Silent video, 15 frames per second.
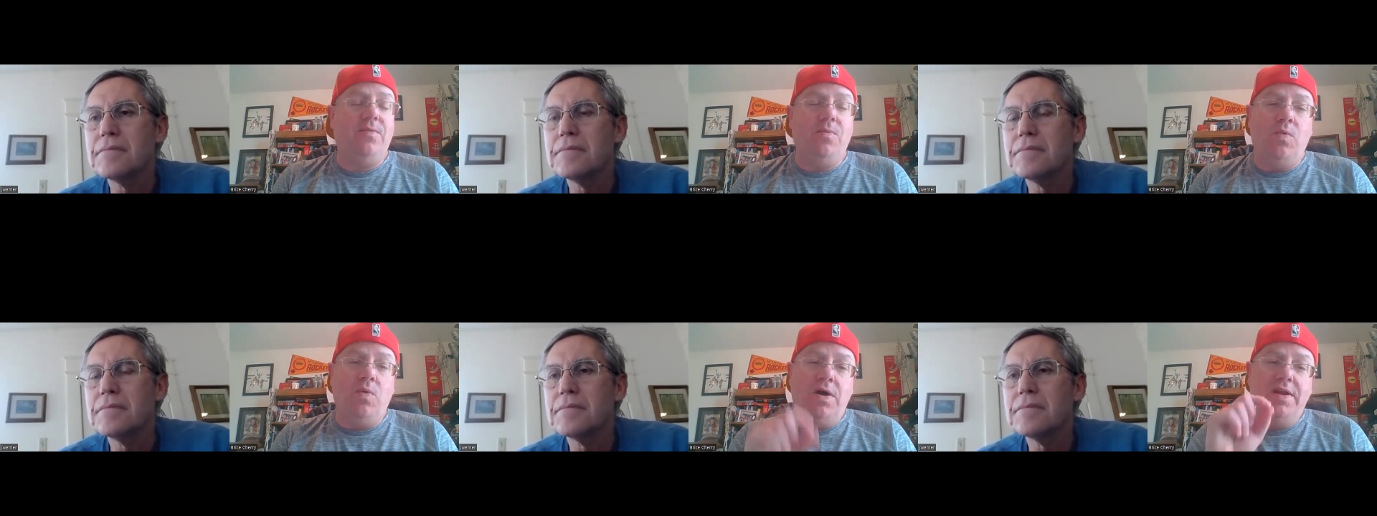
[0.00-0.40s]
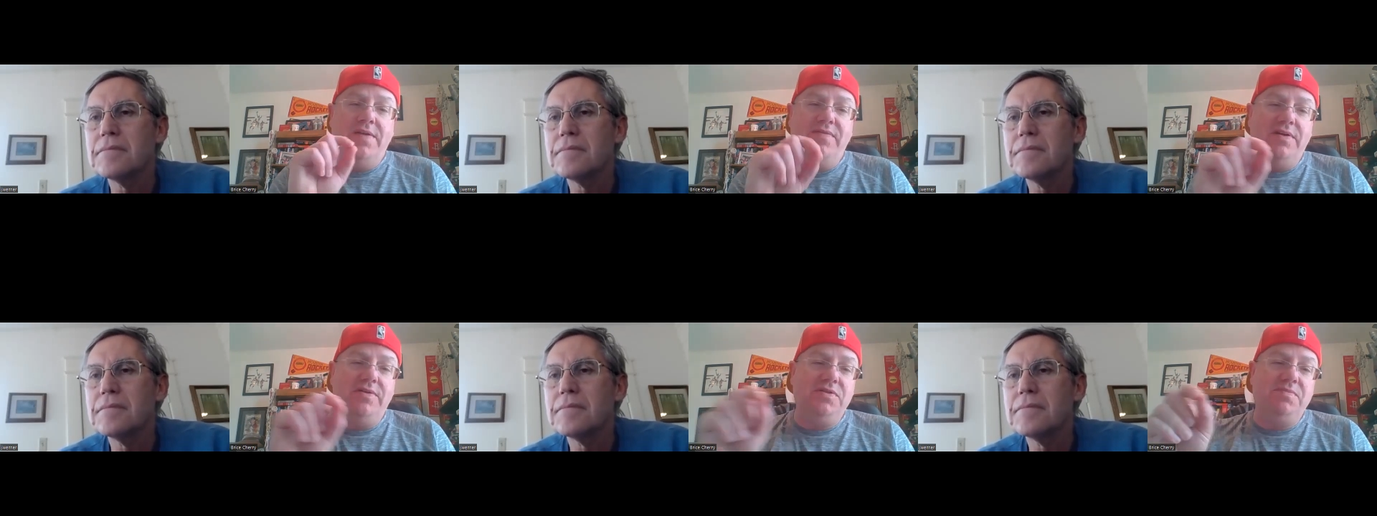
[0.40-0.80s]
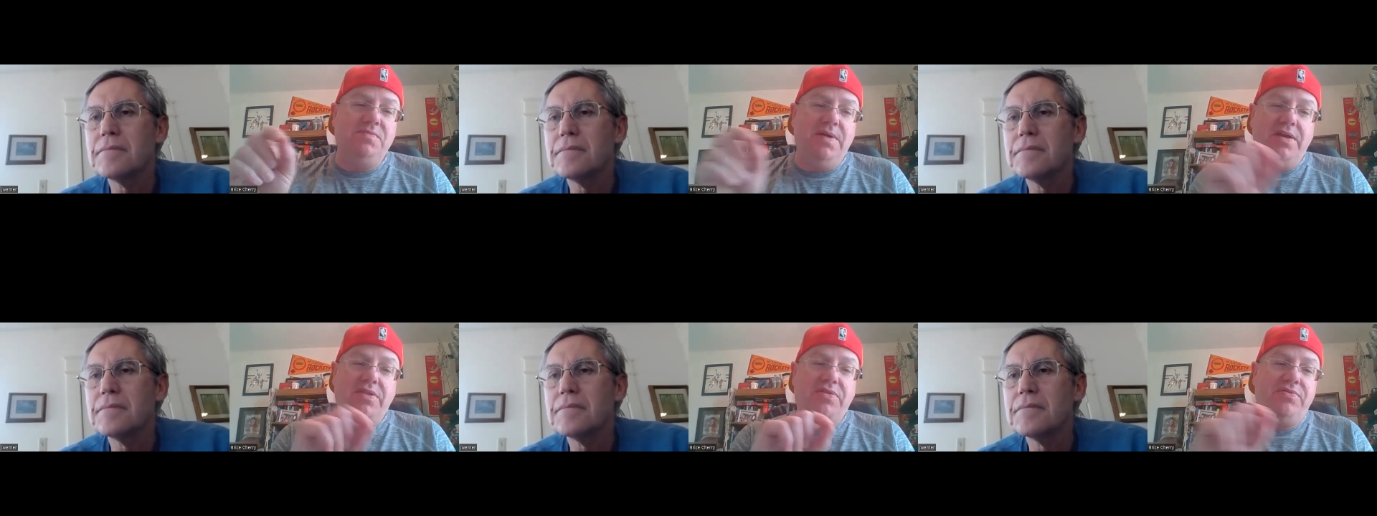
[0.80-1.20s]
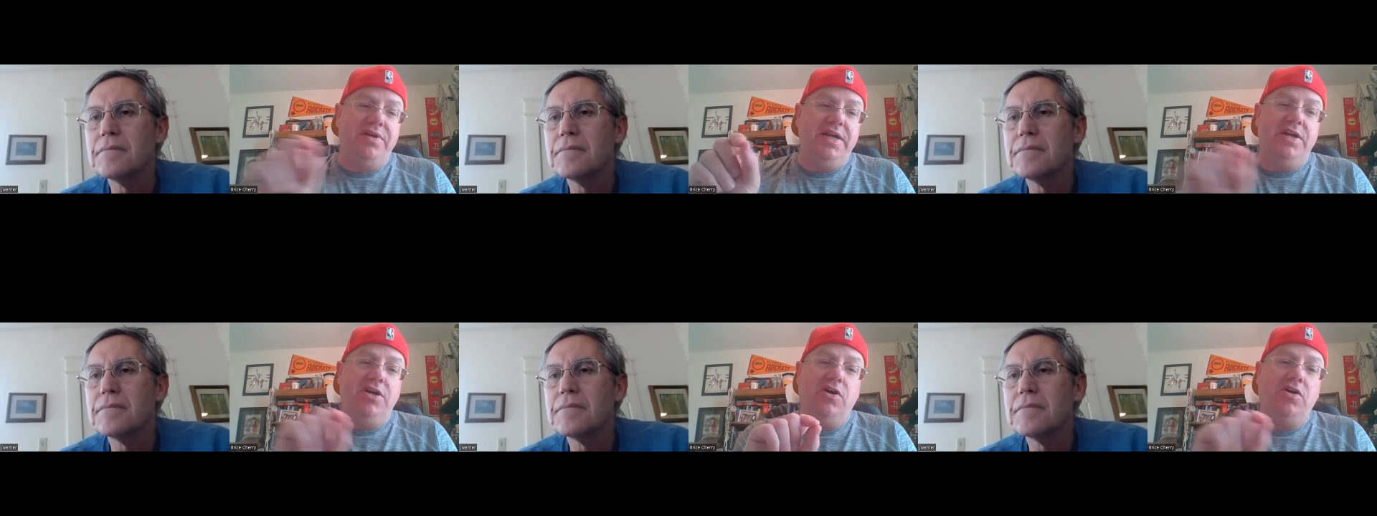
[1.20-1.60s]
Speaker 1: one of those big
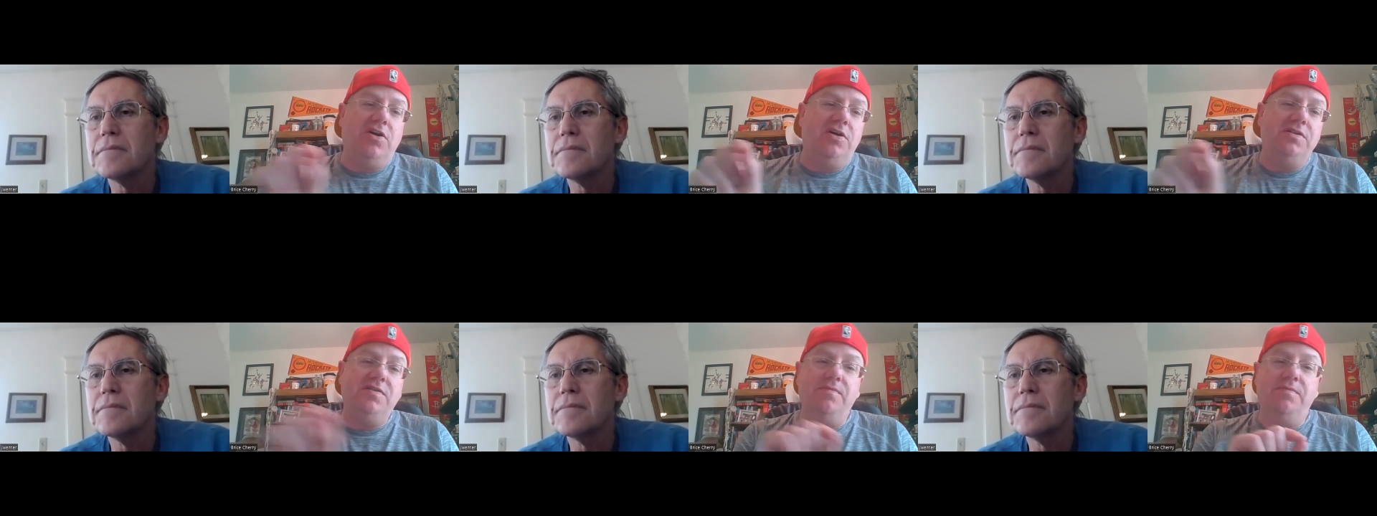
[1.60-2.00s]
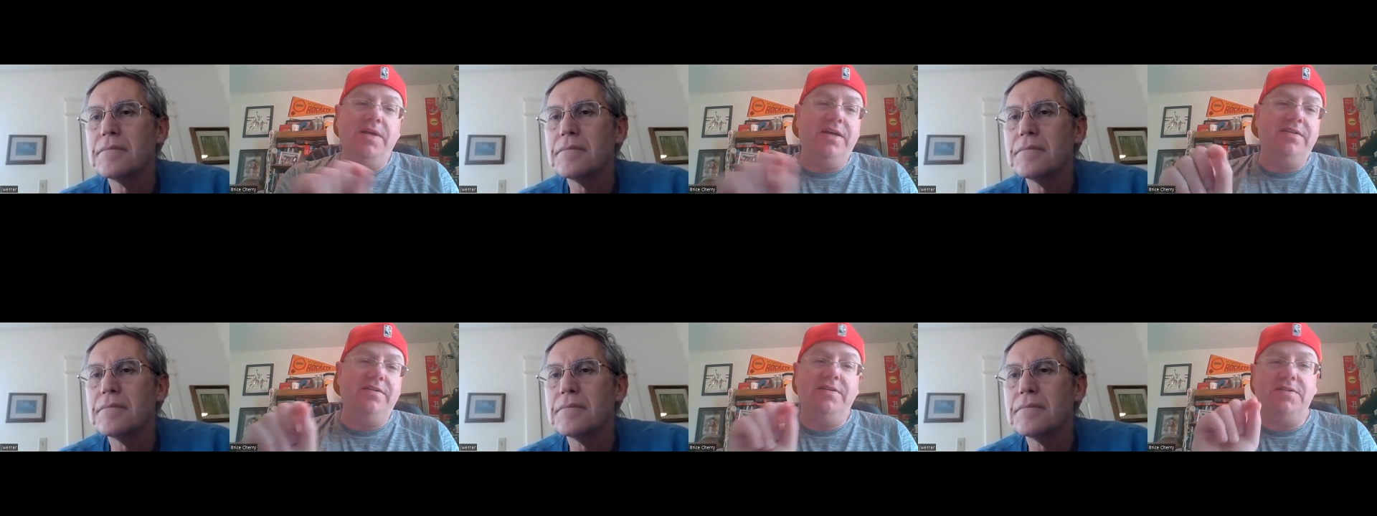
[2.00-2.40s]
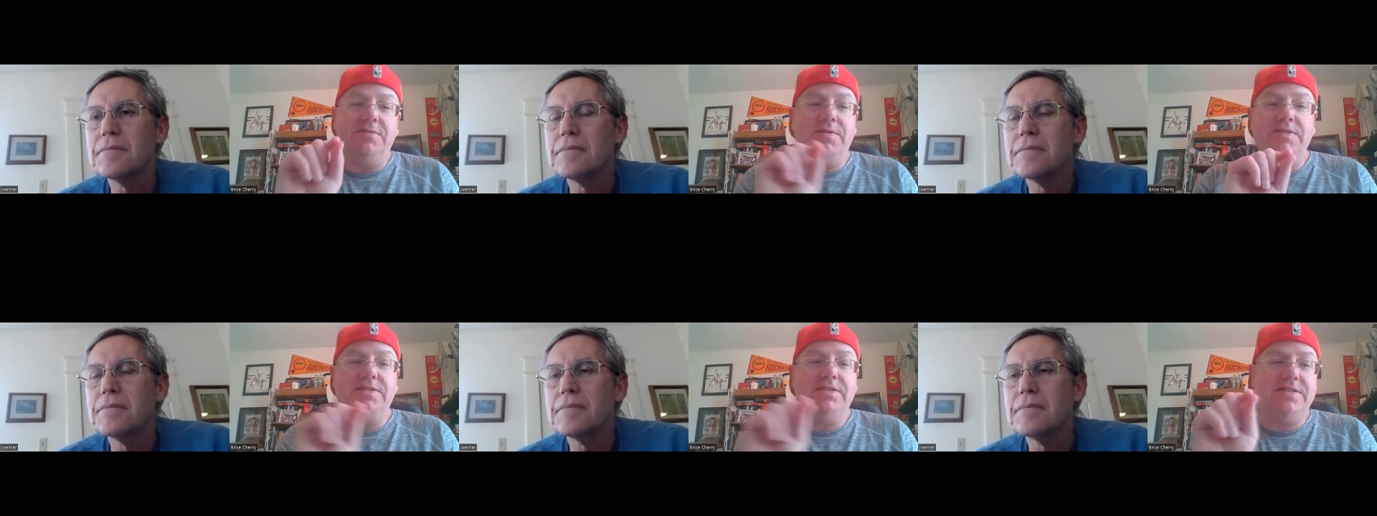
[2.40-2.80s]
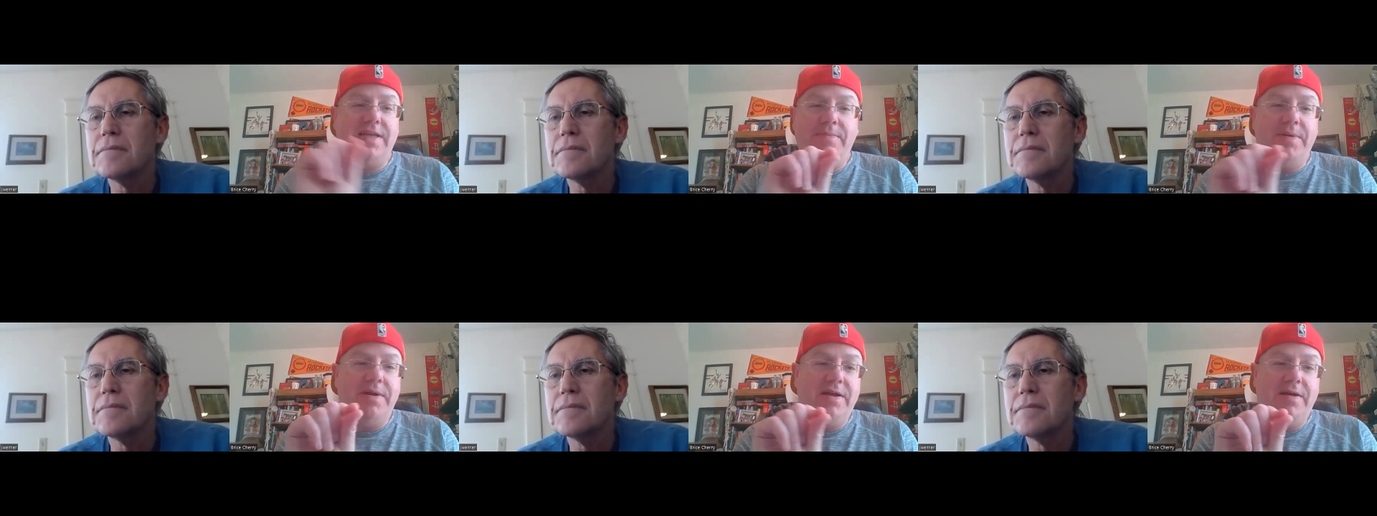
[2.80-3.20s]
three guards of Baylor has been
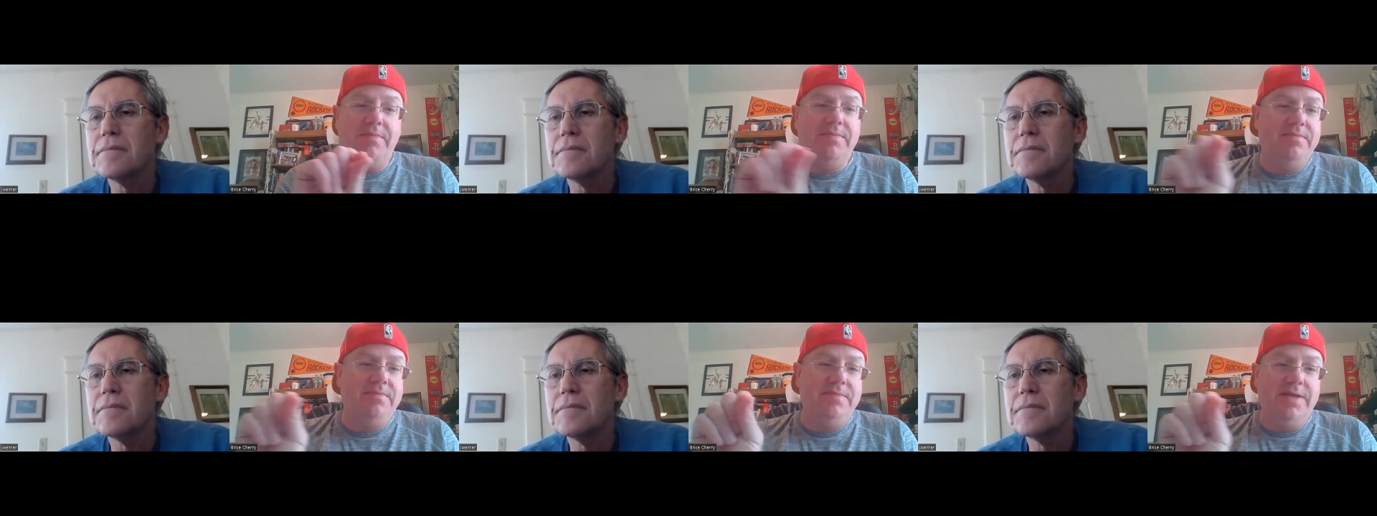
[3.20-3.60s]
stepping up